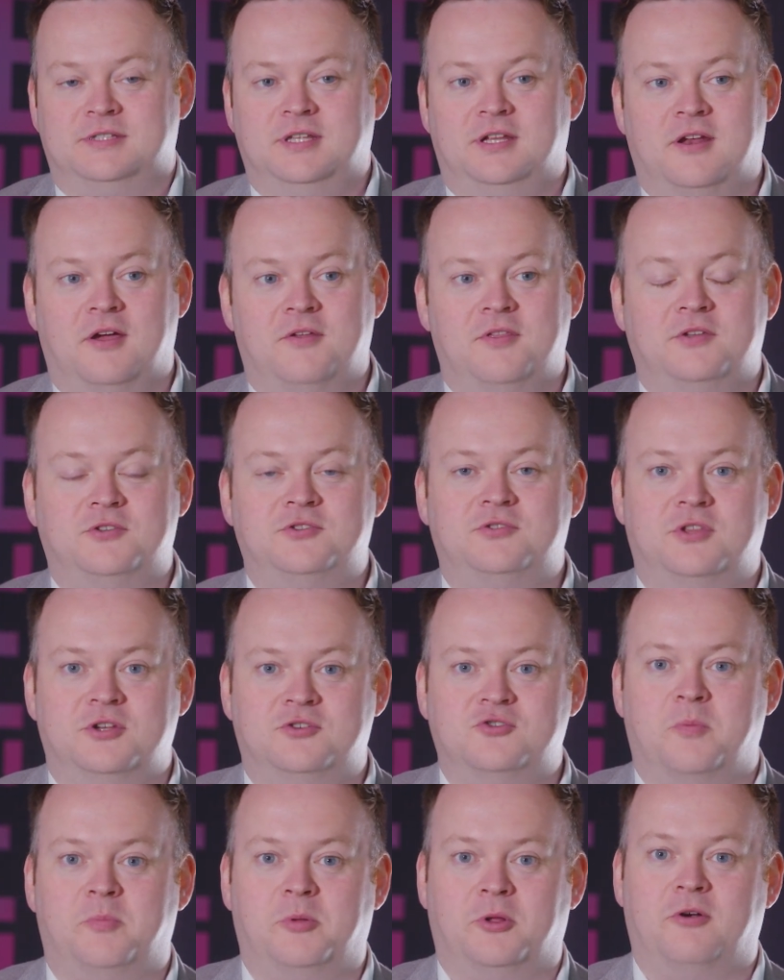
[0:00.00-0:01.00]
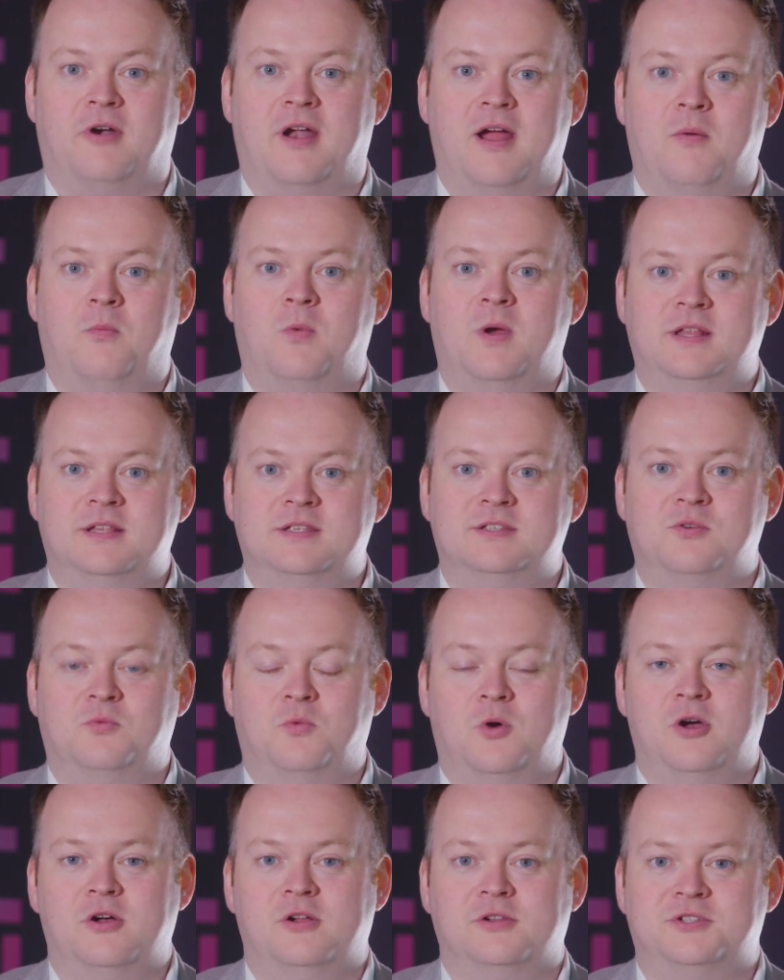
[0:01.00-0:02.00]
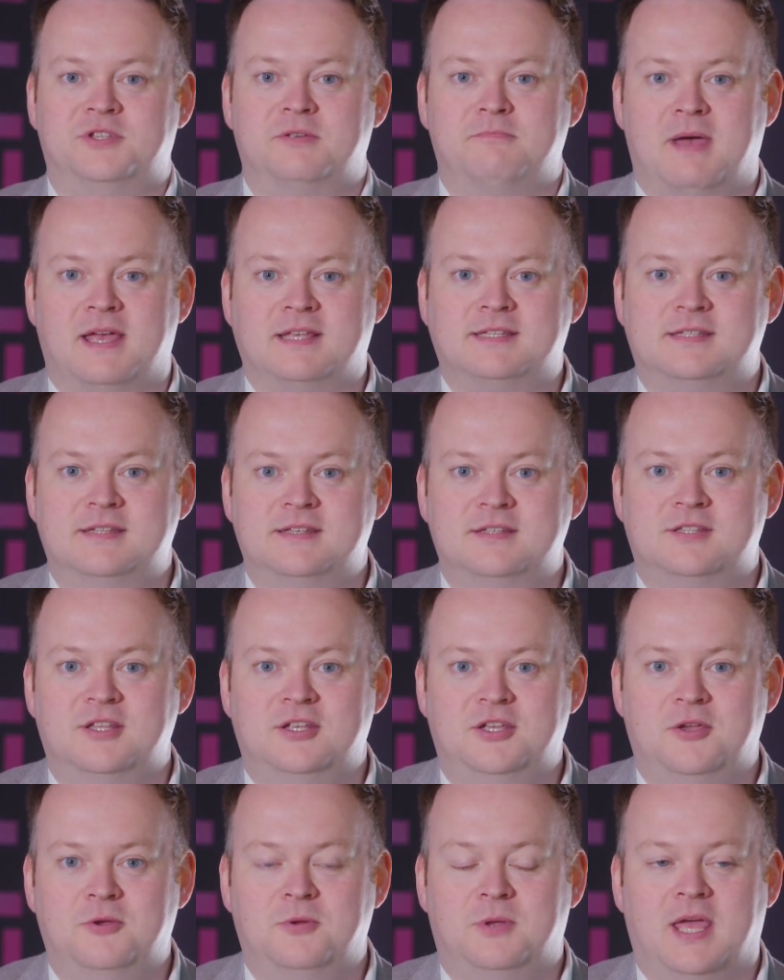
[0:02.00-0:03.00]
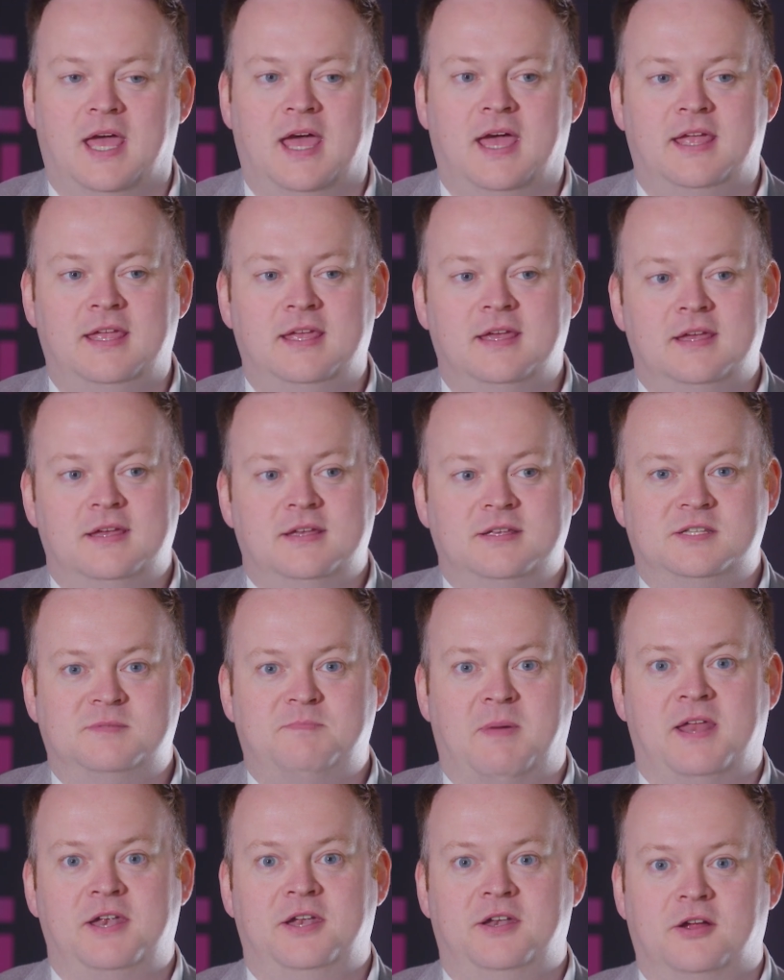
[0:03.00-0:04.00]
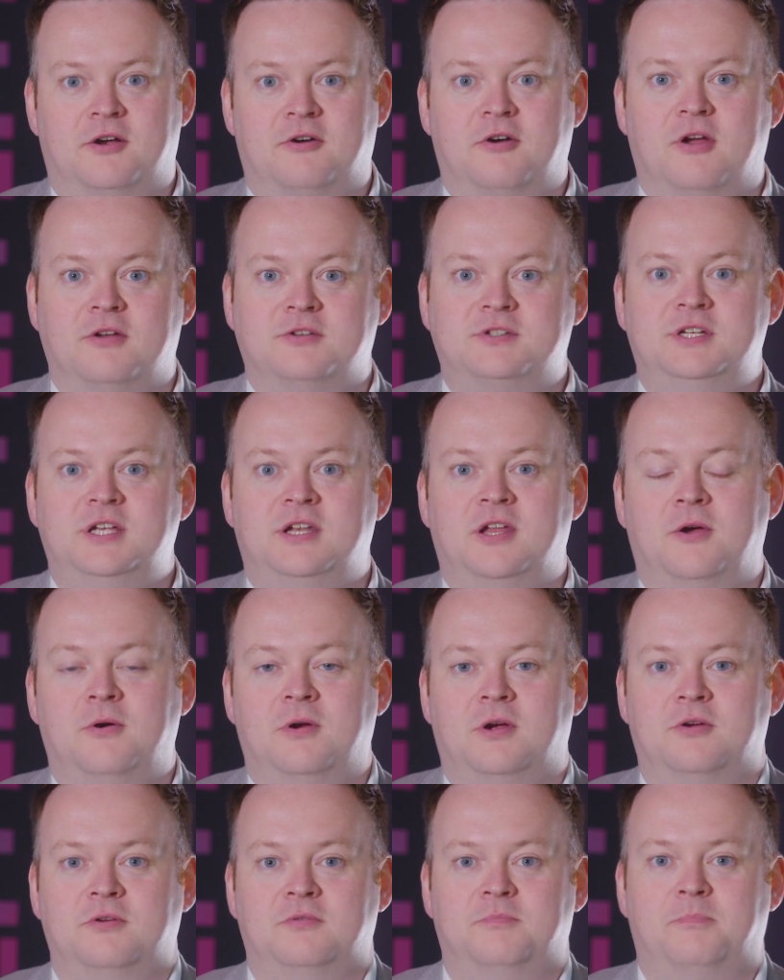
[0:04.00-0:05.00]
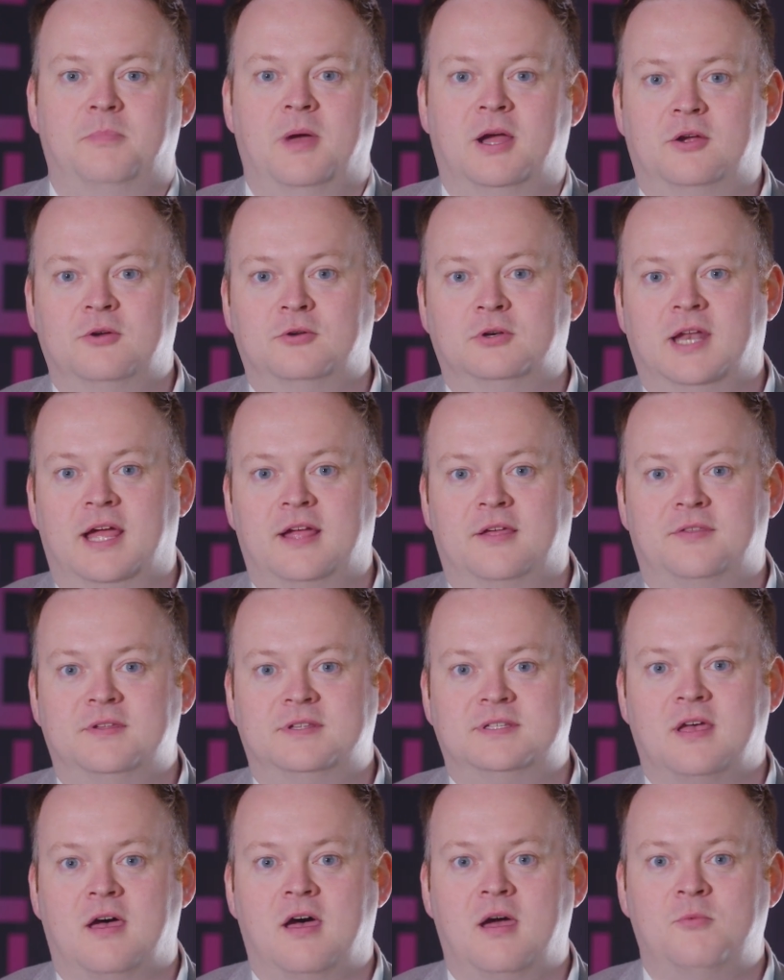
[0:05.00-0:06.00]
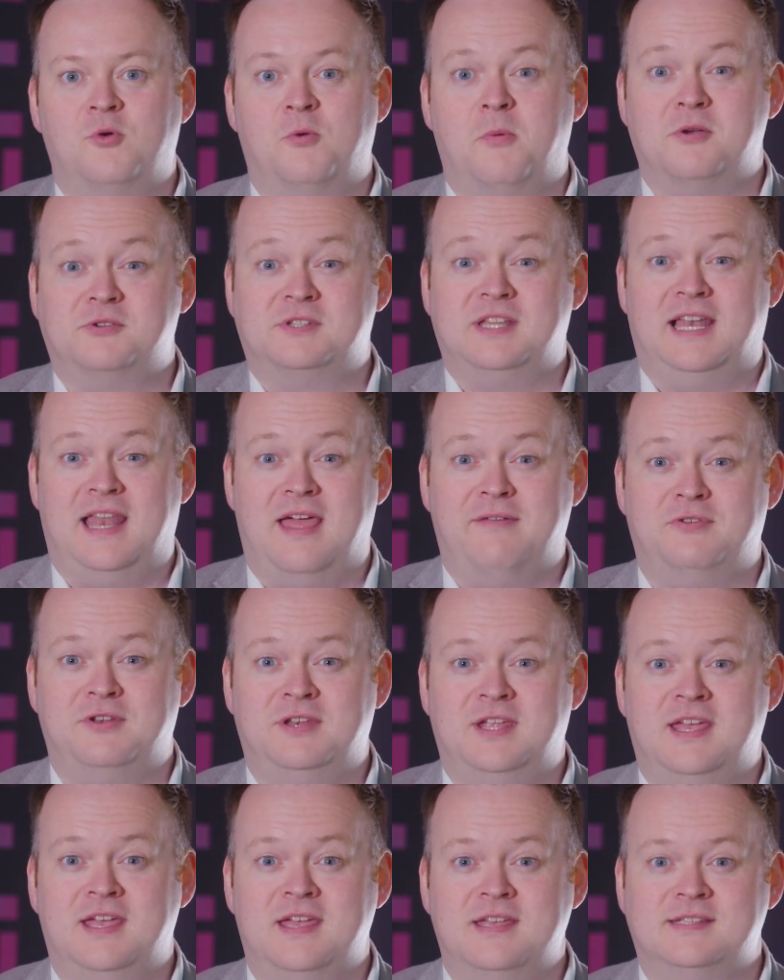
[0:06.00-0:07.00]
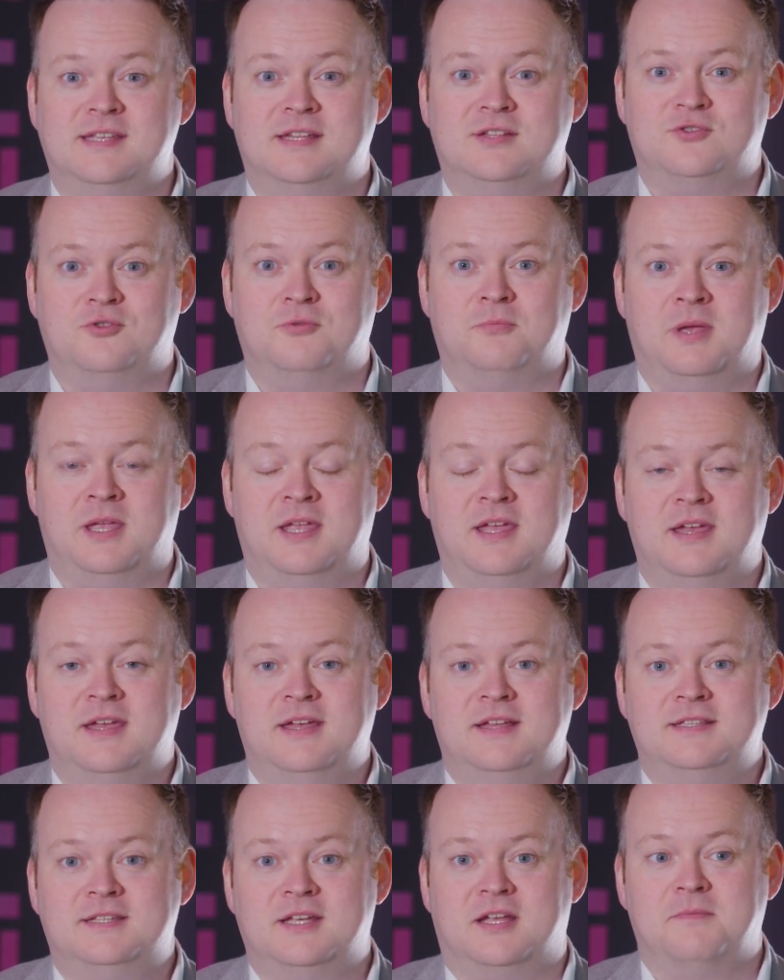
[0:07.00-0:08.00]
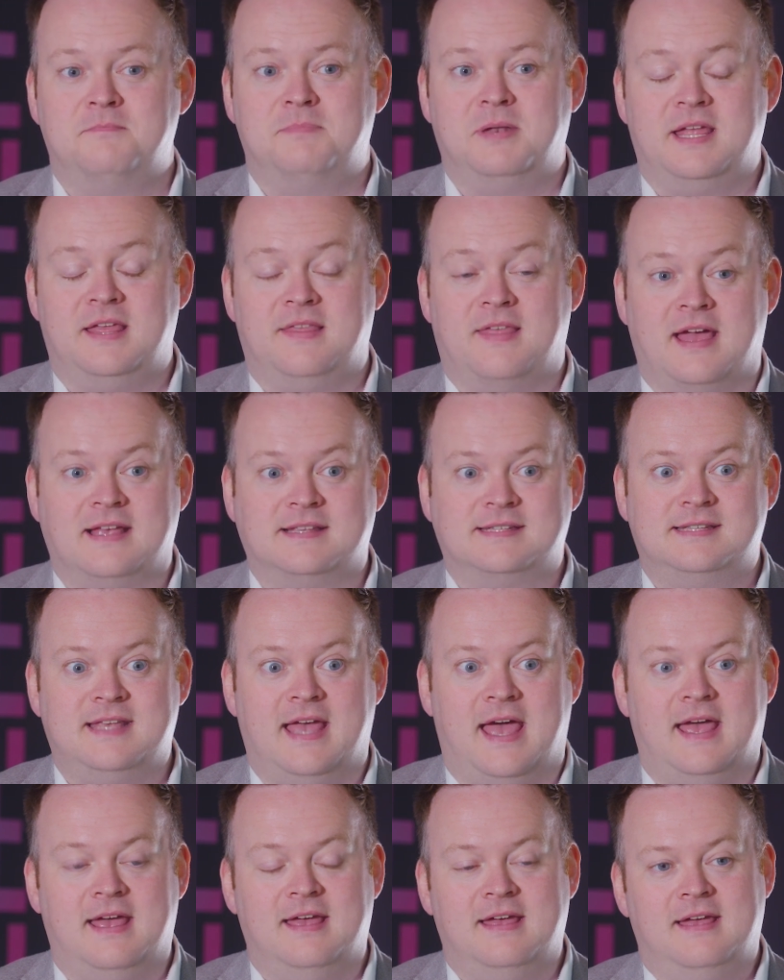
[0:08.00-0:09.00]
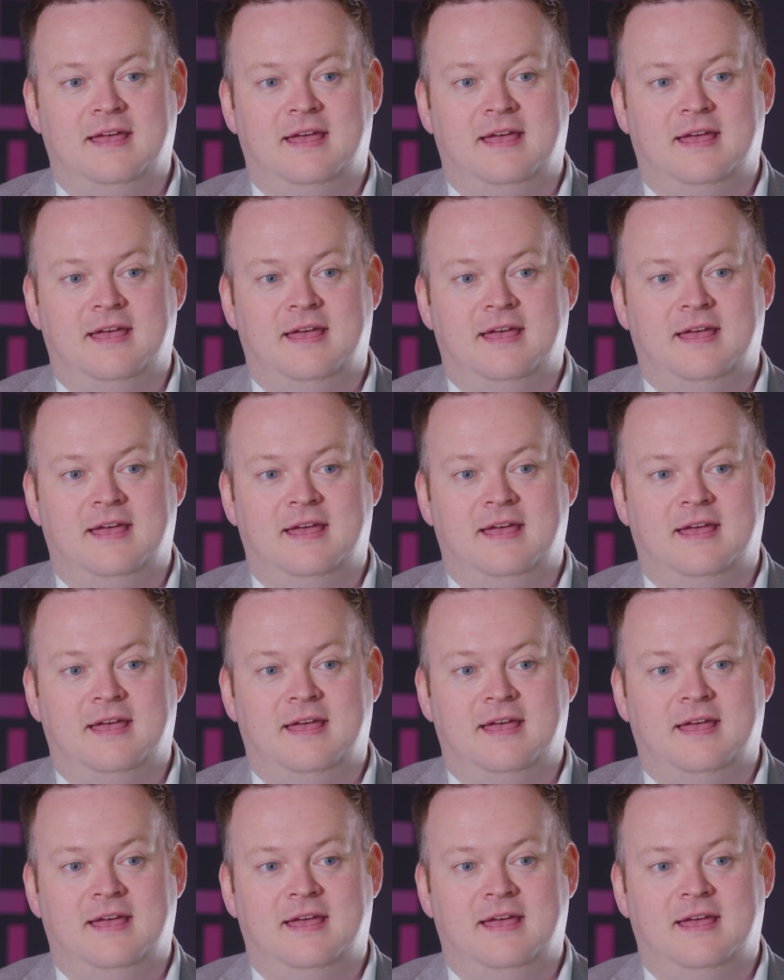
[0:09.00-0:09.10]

You know, the, the Triple Crown wins, the Worlds, the Masters, the UK, spanning across, you know, a good a good length of time, almost 11 years it took me to complete that set.